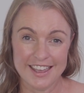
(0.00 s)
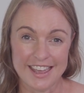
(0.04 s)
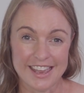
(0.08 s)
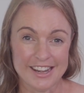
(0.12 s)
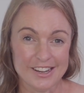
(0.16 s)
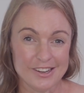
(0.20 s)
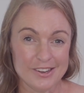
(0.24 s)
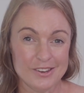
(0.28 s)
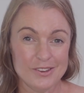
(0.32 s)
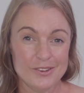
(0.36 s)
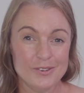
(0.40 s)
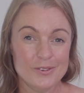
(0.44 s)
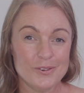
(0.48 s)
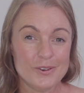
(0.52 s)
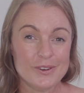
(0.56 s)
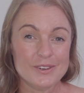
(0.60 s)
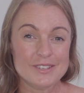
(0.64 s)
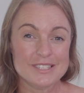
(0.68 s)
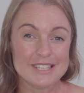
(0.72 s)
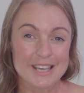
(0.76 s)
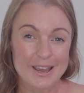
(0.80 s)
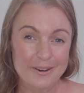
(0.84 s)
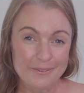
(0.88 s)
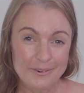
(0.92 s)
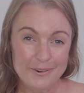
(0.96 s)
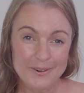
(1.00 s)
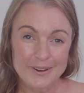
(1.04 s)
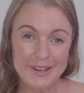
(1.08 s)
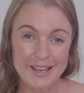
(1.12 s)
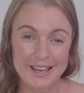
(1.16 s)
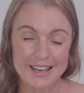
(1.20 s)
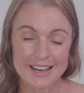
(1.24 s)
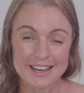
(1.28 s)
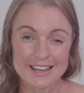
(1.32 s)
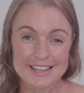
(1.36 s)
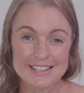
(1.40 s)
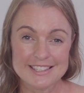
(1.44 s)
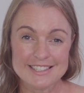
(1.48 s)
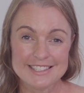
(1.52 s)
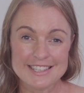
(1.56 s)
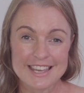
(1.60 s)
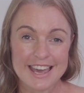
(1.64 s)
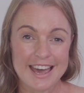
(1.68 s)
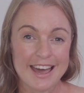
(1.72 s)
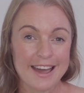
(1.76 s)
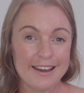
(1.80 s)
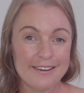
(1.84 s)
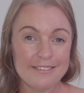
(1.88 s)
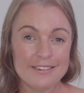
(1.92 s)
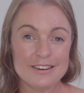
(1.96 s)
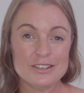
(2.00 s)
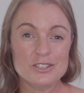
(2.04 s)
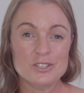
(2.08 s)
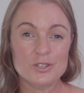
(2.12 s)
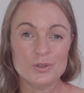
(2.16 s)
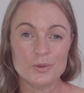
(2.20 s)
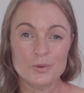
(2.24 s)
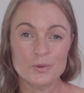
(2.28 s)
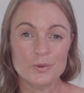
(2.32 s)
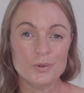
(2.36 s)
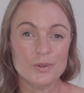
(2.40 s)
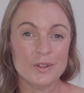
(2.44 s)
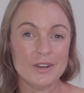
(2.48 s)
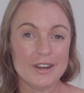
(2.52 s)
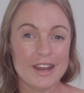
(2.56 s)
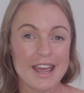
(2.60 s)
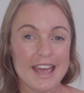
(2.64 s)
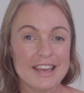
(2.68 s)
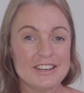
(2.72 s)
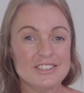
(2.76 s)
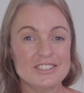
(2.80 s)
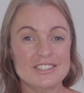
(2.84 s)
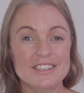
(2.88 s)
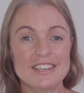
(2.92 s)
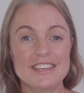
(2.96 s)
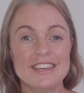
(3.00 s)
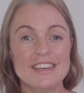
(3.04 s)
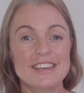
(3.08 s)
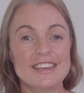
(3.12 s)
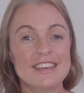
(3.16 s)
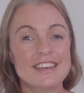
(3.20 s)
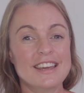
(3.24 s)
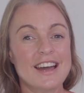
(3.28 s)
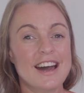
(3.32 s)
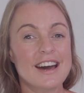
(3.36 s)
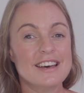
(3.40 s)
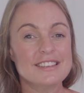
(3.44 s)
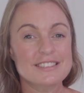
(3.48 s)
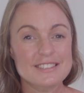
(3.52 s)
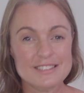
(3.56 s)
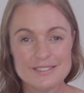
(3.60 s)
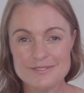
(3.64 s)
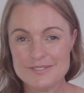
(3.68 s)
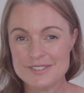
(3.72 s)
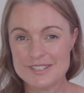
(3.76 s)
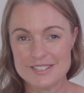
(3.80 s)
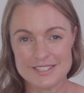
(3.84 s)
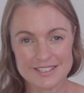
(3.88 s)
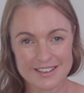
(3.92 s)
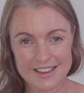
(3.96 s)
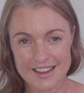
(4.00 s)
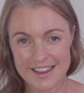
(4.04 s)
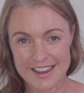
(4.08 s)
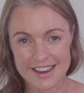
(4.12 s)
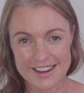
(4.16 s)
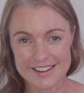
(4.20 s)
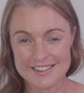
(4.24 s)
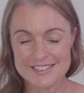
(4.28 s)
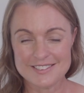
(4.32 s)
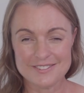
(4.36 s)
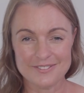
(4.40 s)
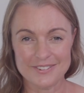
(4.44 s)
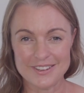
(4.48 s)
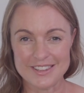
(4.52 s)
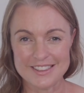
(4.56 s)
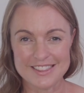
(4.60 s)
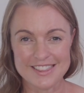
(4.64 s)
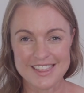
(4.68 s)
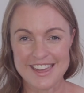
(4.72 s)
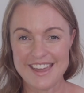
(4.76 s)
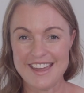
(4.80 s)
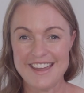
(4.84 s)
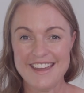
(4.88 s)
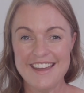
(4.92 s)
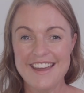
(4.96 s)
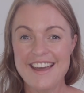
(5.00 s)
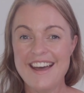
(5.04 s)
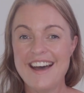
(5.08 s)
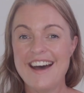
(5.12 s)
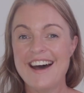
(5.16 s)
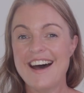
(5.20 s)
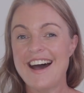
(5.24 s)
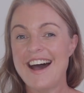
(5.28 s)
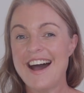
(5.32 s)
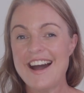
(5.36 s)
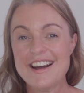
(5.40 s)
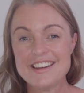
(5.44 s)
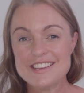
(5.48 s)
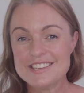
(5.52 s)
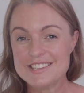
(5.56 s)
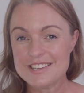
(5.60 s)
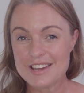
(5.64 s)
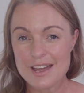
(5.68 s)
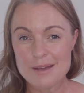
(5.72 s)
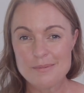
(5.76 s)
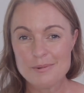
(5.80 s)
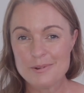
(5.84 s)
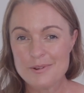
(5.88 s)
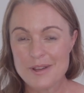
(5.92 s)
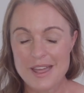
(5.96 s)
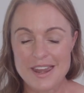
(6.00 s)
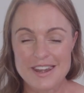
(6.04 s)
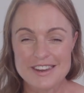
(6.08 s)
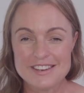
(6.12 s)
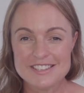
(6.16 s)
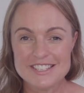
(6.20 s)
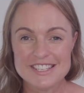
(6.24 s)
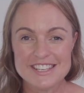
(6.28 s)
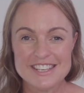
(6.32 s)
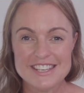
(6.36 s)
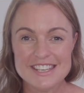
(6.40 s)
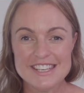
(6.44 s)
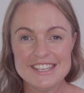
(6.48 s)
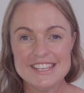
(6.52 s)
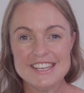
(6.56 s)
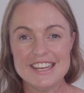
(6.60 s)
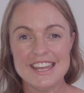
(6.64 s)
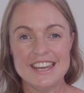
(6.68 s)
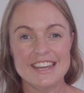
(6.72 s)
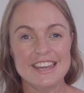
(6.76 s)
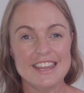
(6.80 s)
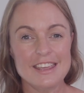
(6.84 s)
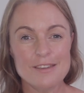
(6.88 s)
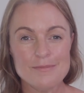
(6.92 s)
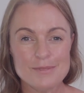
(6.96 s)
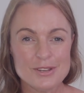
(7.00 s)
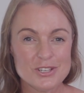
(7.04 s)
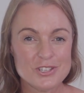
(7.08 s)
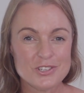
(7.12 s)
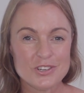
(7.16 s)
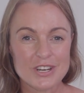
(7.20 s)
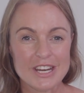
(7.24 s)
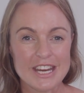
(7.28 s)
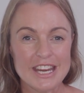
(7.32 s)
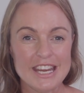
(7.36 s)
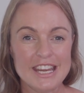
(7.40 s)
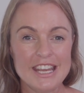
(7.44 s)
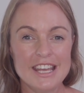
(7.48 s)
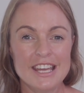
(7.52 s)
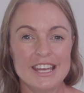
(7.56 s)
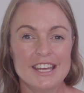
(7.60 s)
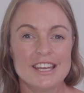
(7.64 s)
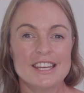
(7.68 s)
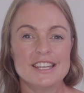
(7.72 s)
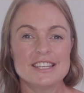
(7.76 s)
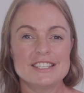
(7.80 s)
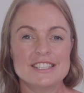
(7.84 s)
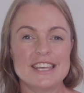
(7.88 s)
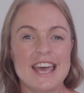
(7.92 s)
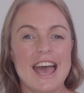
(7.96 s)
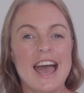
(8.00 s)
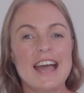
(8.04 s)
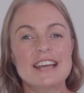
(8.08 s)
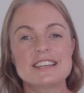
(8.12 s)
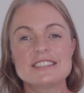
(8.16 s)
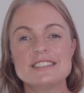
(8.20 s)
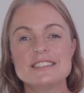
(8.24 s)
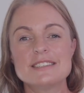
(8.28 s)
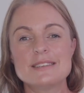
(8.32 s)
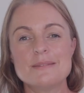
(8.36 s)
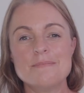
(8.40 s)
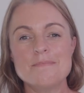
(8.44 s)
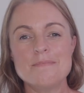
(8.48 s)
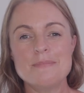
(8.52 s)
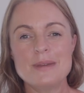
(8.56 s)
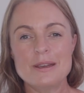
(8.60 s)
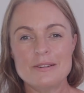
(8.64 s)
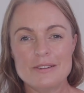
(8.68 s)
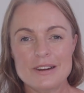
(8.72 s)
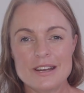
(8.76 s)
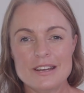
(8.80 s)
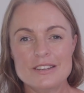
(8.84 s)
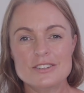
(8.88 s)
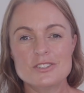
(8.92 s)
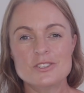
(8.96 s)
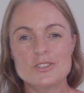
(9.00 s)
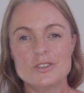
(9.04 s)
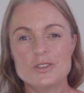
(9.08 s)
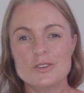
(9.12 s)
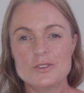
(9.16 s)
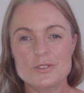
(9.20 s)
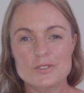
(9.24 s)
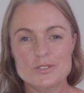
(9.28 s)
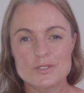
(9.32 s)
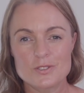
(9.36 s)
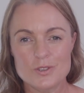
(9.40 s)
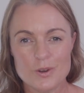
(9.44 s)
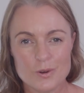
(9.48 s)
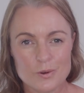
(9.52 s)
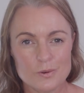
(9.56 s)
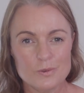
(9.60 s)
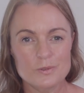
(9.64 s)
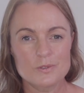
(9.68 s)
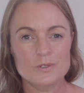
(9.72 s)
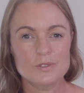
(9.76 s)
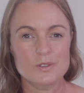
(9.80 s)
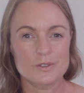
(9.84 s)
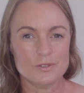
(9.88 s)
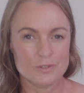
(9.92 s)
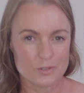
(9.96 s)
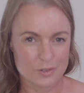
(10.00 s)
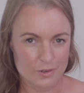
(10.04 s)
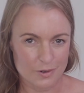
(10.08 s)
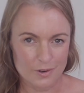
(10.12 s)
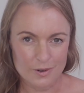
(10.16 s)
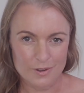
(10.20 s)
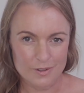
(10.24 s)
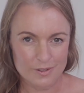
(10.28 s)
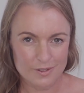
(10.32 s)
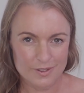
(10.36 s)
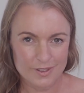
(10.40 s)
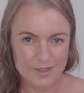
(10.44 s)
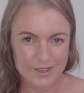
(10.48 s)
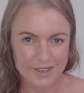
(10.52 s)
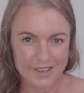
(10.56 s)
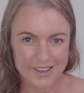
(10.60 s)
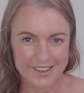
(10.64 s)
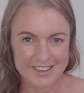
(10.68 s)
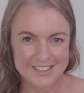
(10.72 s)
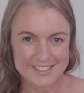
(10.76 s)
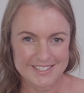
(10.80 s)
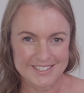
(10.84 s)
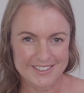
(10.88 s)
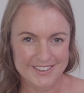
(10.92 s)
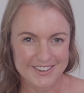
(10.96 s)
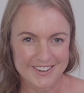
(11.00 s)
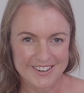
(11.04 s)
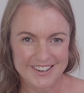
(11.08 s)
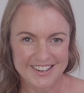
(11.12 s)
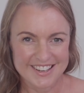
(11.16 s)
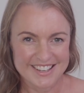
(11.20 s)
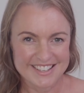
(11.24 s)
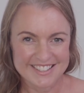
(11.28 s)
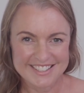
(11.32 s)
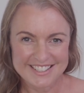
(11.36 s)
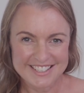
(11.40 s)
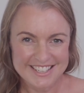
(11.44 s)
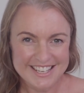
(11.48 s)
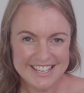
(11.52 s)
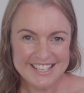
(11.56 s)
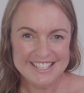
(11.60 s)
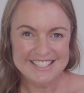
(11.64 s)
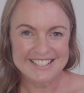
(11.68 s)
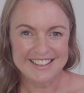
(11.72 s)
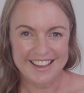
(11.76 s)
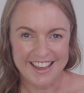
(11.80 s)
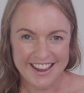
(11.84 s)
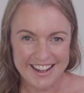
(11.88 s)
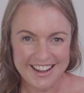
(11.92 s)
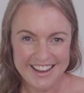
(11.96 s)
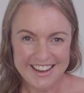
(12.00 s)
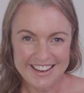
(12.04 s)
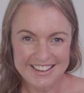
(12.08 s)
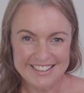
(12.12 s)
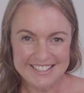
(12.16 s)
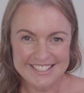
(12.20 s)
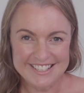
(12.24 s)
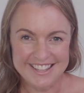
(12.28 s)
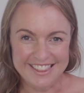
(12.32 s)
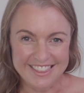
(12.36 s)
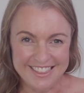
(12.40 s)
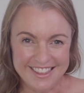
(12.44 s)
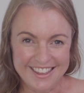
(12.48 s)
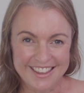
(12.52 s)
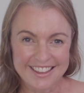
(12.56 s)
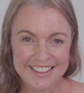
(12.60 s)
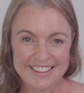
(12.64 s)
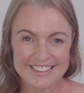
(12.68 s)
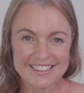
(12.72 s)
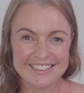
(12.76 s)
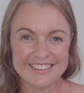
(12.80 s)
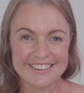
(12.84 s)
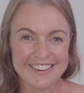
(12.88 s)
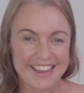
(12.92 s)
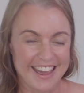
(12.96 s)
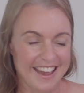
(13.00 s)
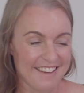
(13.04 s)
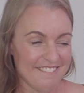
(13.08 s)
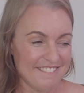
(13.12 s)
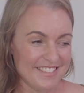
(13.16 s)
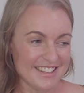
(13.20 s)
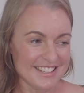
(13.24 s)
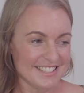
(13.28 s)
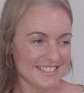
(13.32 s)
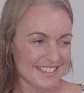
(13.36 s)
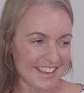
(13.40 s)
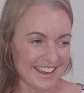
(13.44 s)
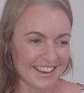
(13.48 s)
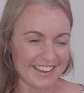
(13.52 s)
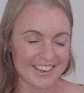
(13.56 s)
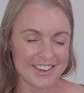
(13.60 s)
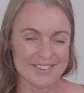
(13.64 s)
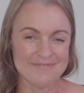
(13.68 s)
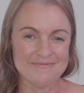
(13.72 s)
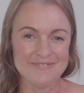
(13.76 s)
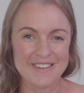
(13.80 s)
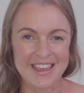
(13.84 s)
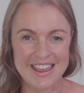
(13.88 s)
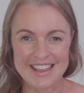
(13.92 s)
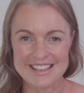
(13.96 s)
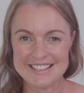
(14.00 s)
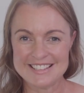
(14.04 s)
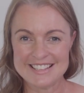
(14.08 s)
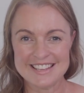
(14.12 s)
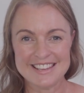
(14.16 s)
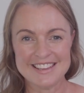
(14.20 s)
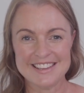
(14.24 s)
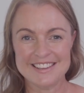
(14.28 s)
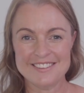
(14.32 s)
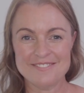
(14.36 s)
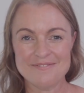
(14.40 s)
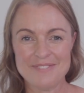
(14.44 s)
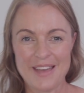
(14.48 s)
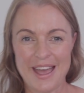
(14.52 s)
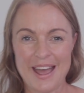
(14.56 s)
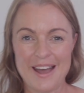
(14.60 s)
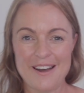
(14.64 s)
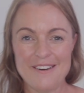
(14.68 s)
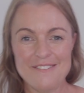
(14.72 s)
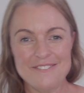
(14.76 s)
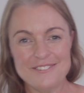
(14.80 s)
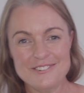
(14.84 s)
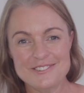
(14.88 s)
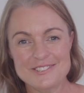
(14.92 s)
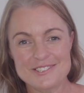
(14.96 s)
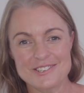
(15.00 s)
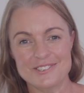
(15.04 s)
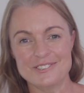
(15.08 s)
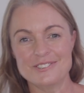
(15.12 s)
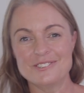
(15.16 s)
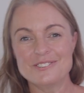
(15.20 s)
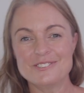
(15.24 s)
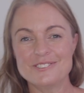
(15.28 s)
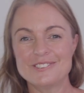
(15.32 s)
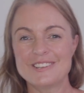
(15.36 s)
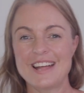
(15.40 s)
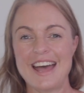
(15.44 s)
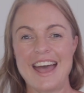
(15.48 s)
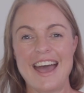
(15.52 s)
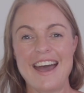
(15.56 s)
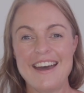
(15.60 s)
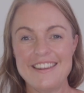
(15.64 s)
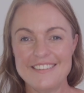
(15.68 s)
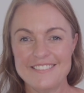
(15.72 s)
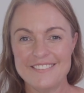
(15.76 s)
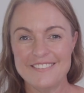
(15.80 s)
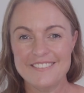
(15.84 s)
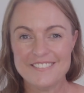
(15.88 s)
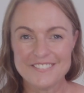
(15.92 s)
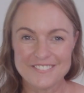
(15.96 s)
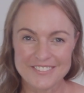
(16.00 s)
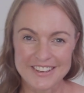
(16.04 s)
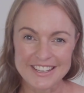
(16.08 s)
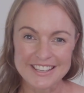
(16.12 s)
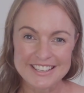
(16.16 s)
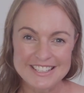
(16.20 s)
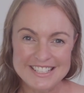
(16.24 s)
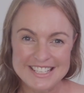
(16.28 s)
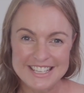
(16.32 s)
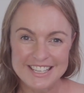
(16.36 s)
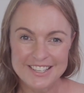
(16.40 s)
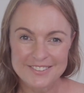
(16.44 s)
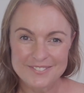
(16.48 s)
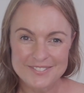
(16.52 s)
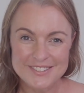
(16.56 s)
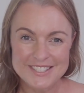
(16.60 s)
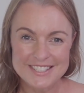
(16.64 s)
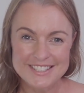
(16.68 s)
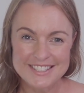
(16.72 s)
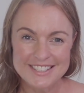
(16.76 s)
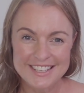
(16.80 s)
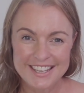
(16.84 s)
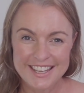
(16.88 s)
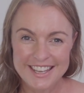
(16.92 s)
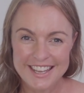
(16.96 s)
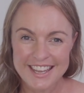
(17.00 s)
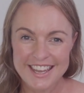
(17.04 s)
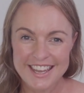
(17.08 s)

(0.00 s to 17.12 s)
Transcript: And your tarot cards are a tool that are actually custom designed with their archetypal energy and imagery to act as a mirror to your soul's truth. So isn't it exciting to think that you have this like amazing, powerful tool at your fingertips?